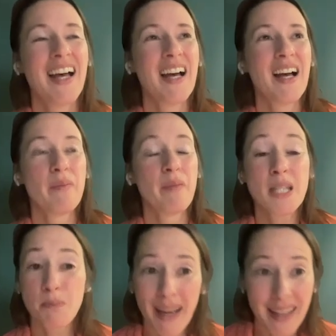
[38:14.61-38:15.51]

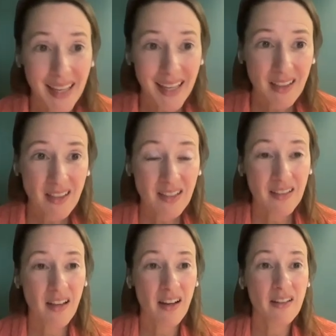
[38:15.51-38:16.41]
It's bycatch,
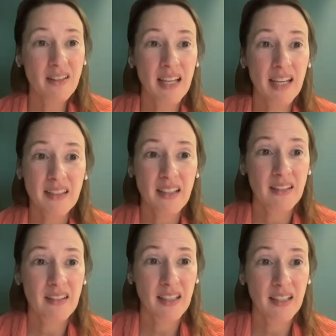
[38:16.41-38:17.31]
like
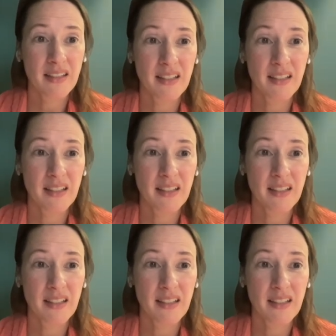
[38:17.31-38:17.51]
there